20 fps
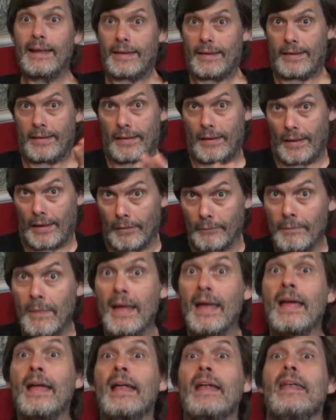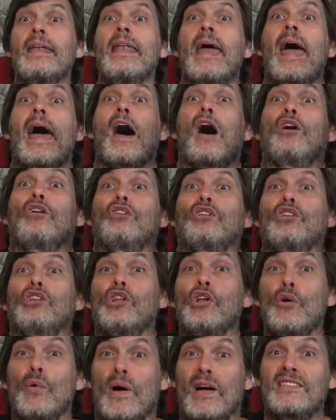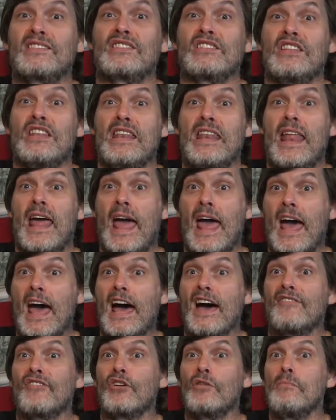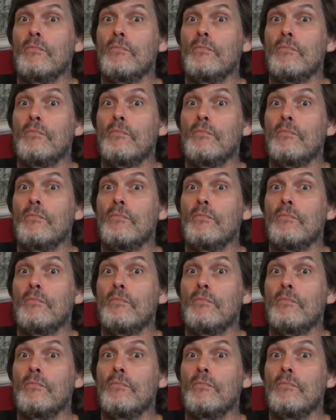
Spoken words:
Yeah. Now, Lewis never